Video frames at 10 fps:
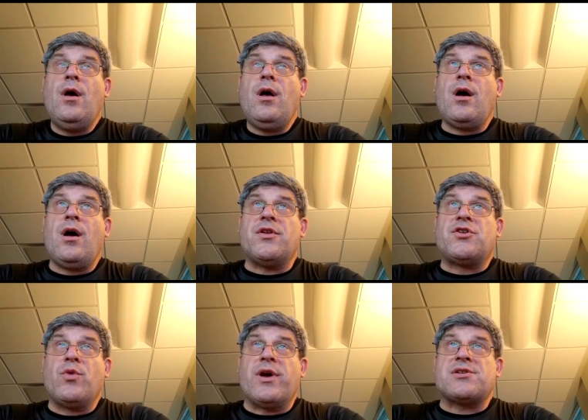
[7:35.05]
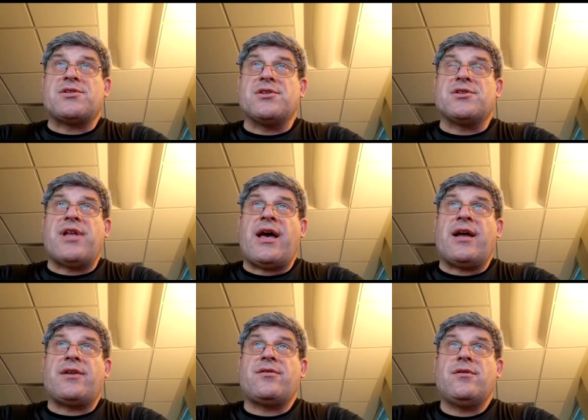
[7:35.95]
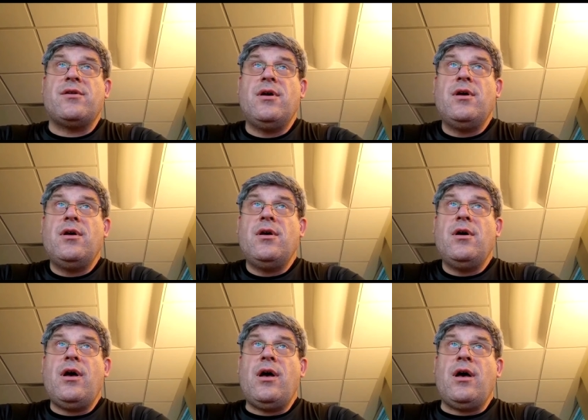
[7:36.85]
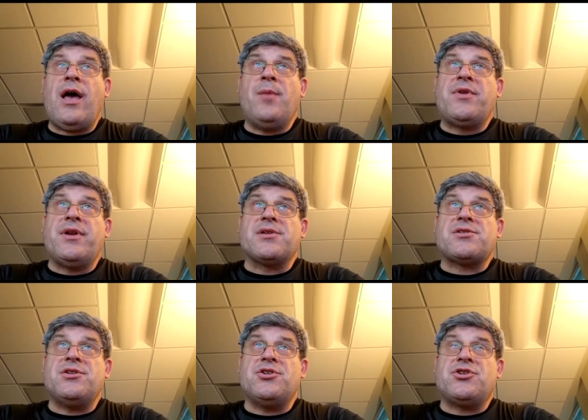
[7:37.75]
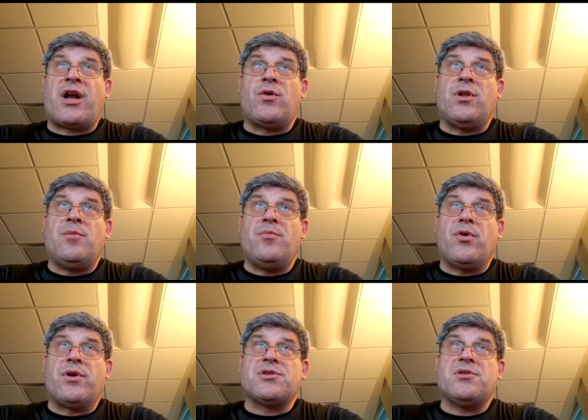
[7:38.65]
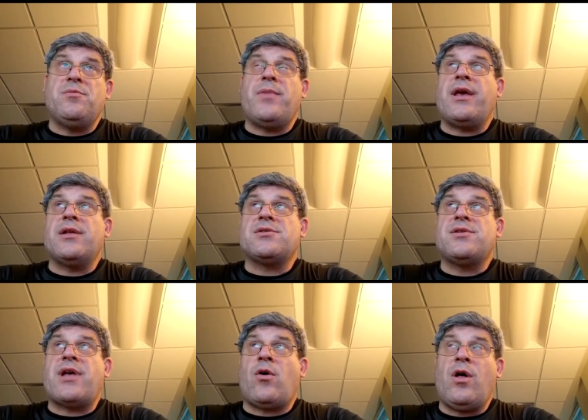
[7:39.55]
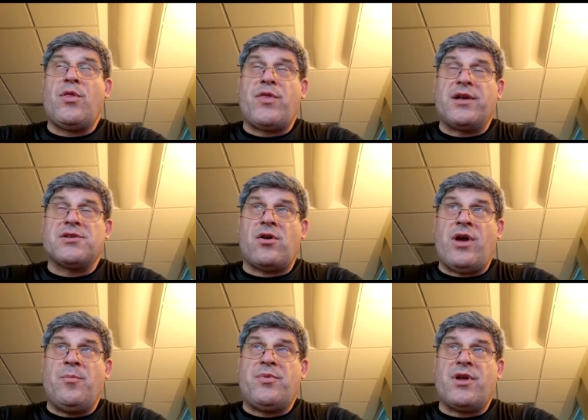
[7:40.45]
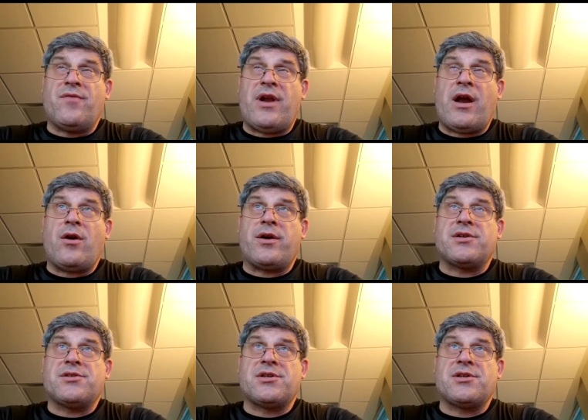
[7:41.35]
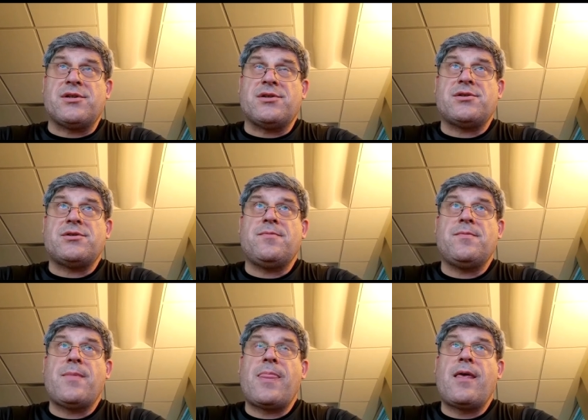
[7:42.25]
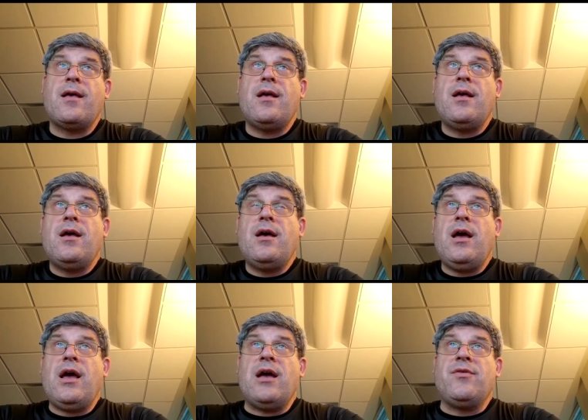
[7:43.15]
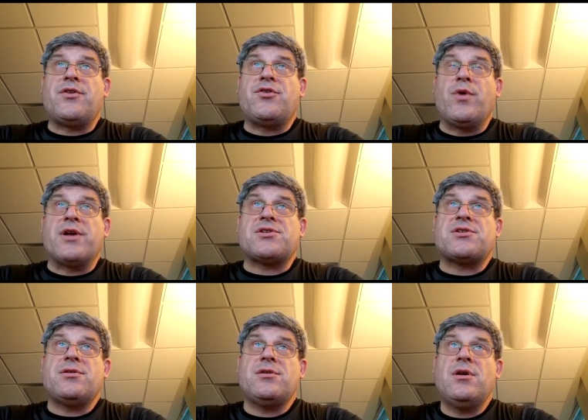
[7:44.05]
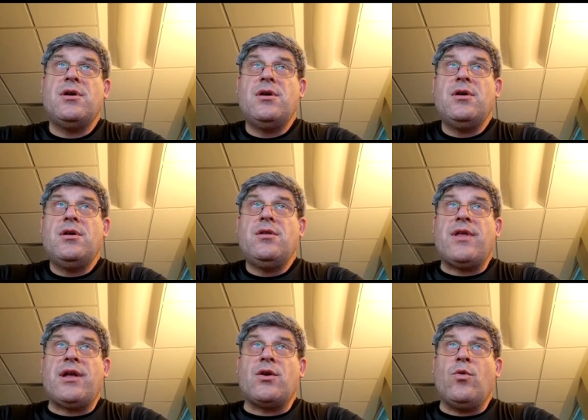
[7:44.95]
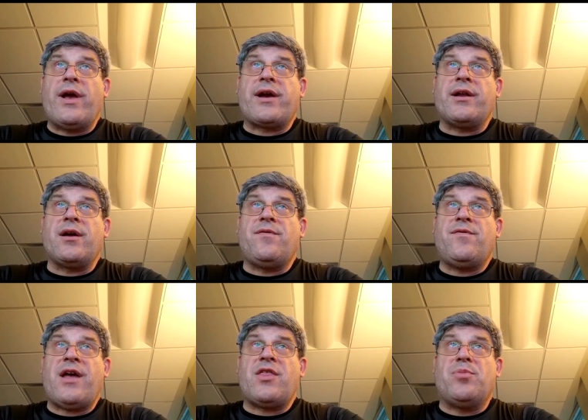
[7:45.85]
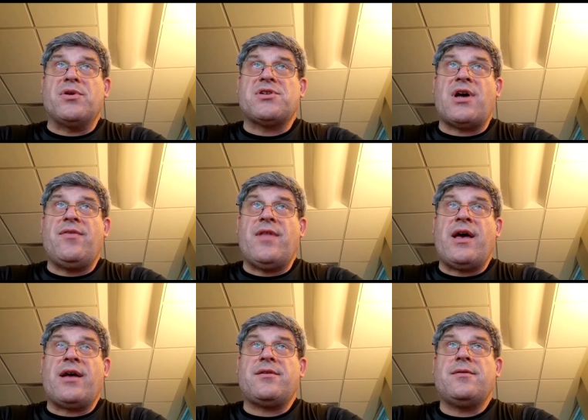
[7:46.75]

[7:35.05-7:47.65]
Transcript: Uh, the twist is that uh, emptiness in general in Buddhism means that all things are empty of inherent existence. And the twist that awakening of faith puts on that